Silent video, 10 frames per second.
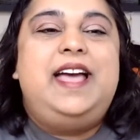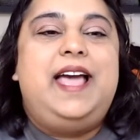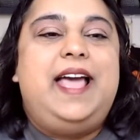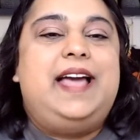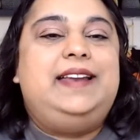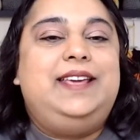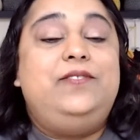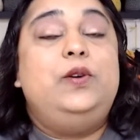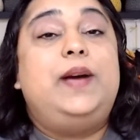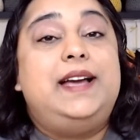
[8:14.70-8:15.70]
and give
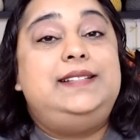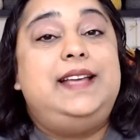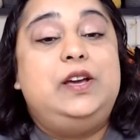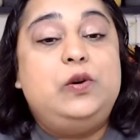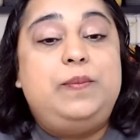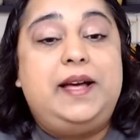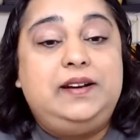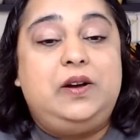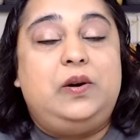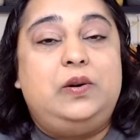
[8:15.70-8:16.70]
you guys a coupon
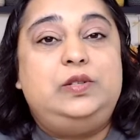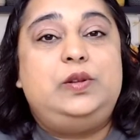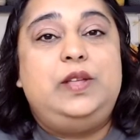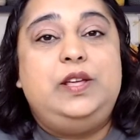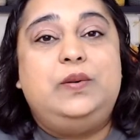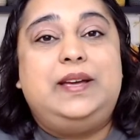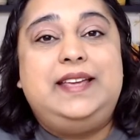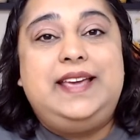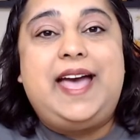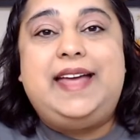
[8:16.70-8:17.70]
code so that you can
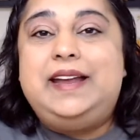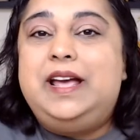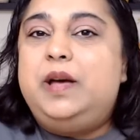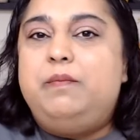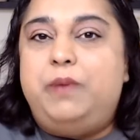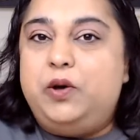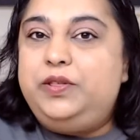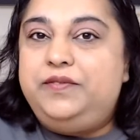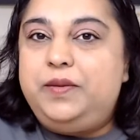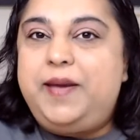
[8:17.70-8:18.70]
get both
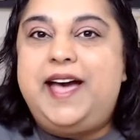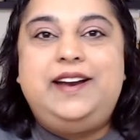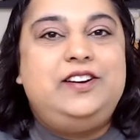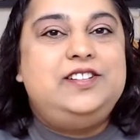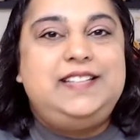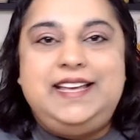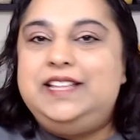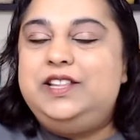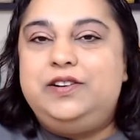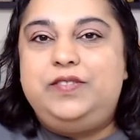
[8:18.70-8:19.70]
of the patterns,
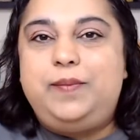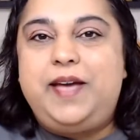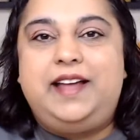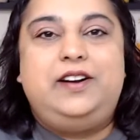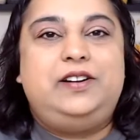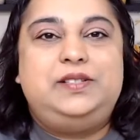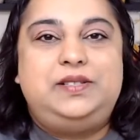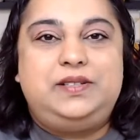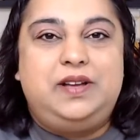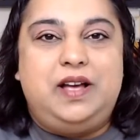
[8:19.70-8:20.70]
either of the
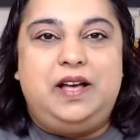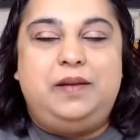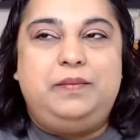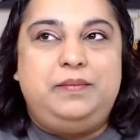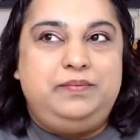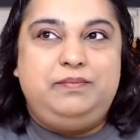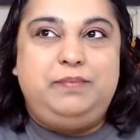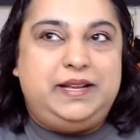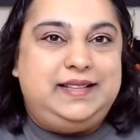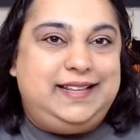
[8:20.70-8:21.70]
patterns,
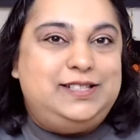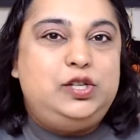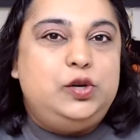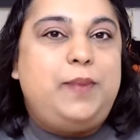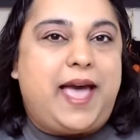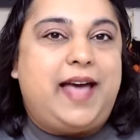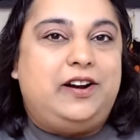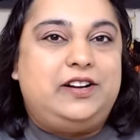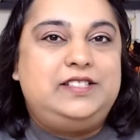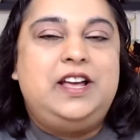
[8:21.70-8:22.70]
but these two
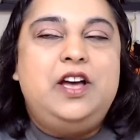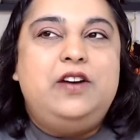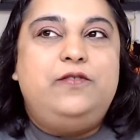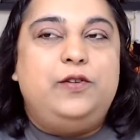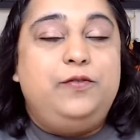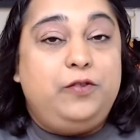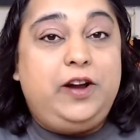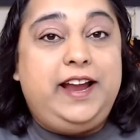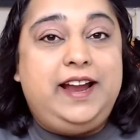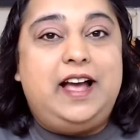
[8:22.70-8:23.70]
patterns for
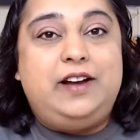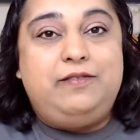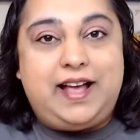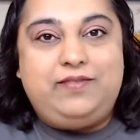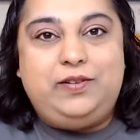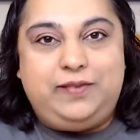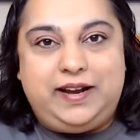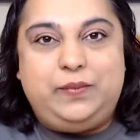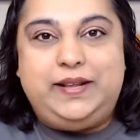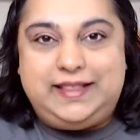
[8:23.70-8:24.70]
free on
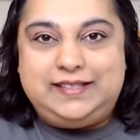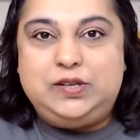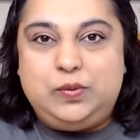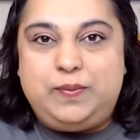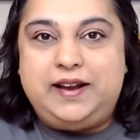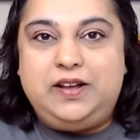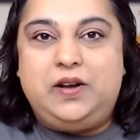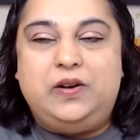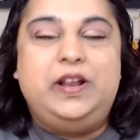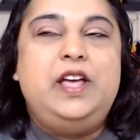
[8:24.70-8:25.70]
Ravelry with this coupon
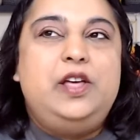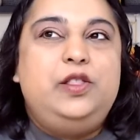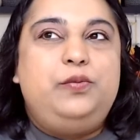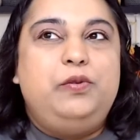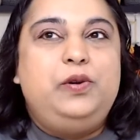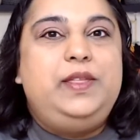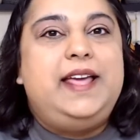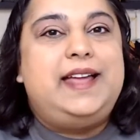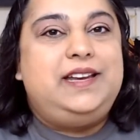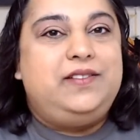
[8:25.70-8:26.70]
code through the
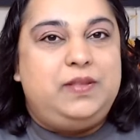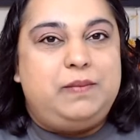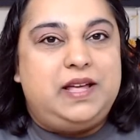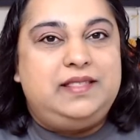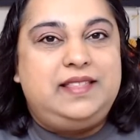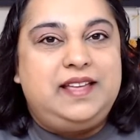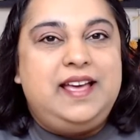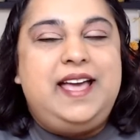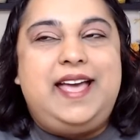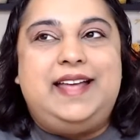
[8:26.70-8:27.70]
end of the month.
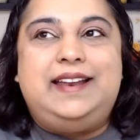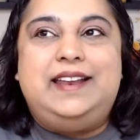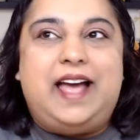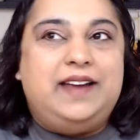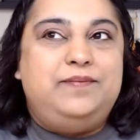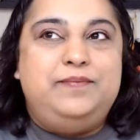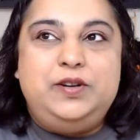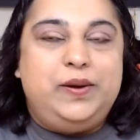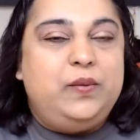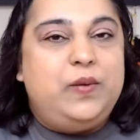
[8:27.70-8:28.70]
And I'm
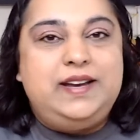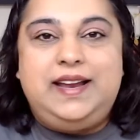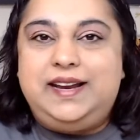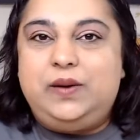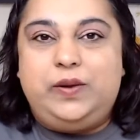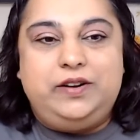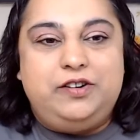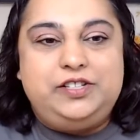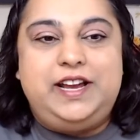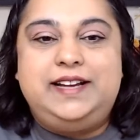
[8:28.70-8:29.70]
doing one knit and one
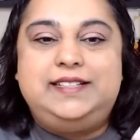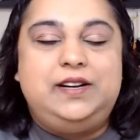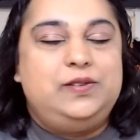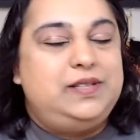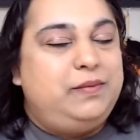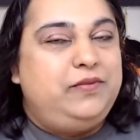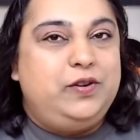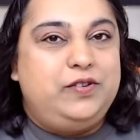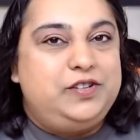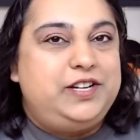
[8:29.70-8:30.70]
crochet because I know some of you
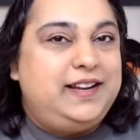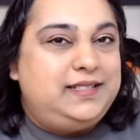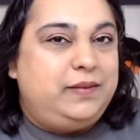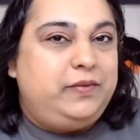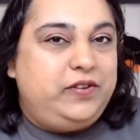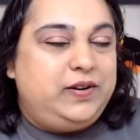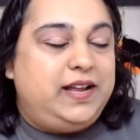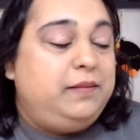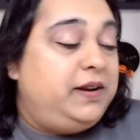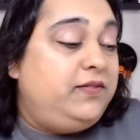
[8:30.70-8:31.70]
crochet and some of you
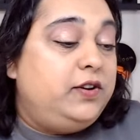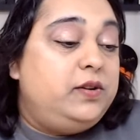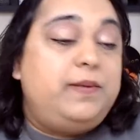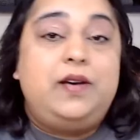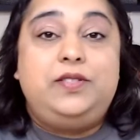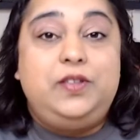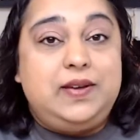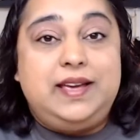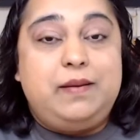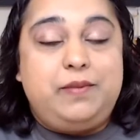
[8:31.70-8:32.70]
knit, but if you do both, you
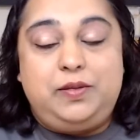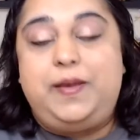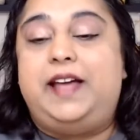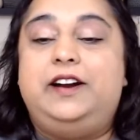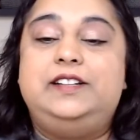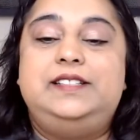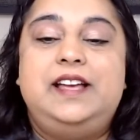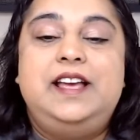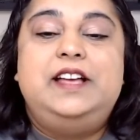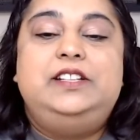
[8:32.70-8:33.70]
can get both patterns.
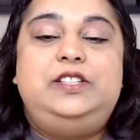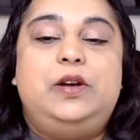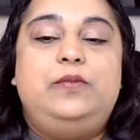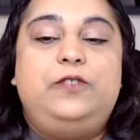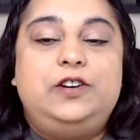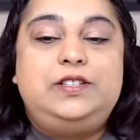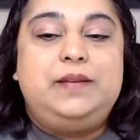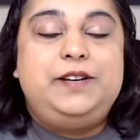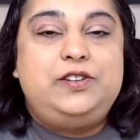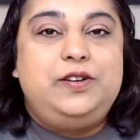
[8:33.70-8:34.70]
So first, let
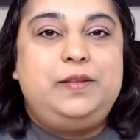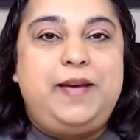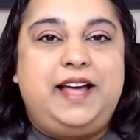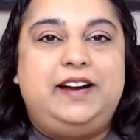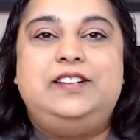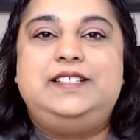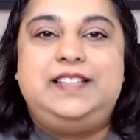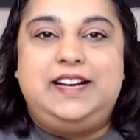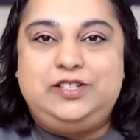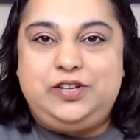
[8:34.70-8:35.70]
me show you the patterns,
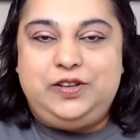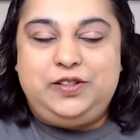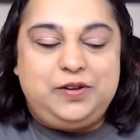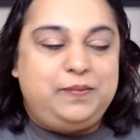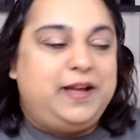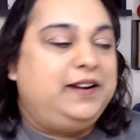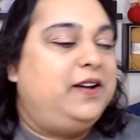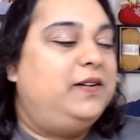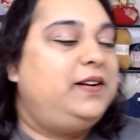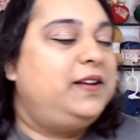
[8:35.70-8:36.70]
then I'll show you the coupon
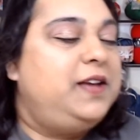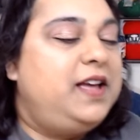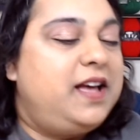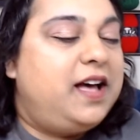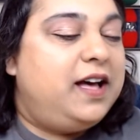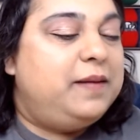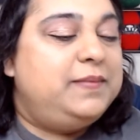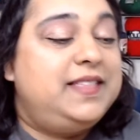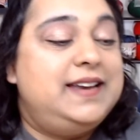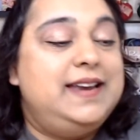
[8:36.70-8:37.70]
code.
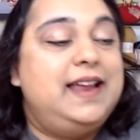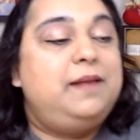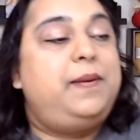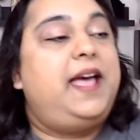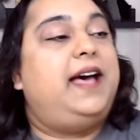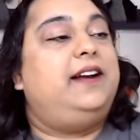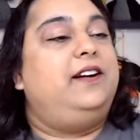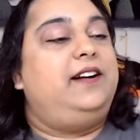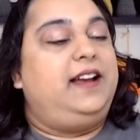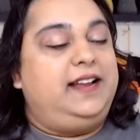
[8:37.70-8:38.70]
The knit
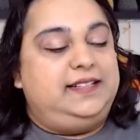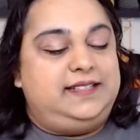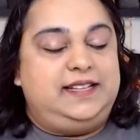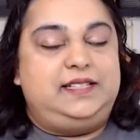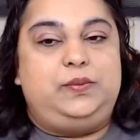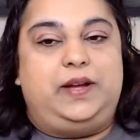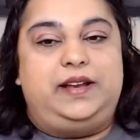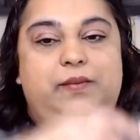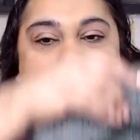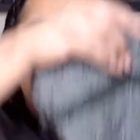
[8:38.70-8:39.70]
pattern is this
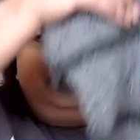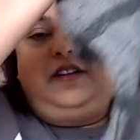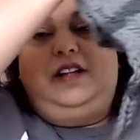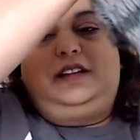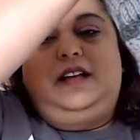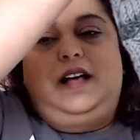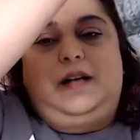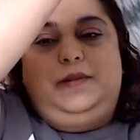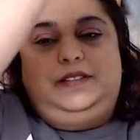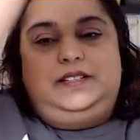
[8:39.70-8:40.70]
one, which is called
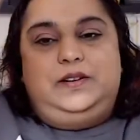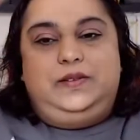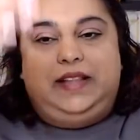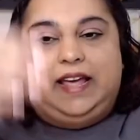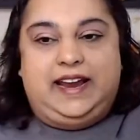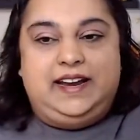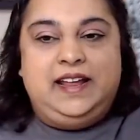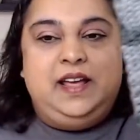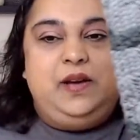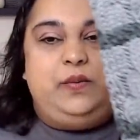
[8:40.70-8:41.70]
Cobblestone Lane,
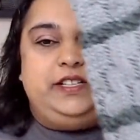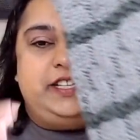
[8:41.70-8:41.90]
which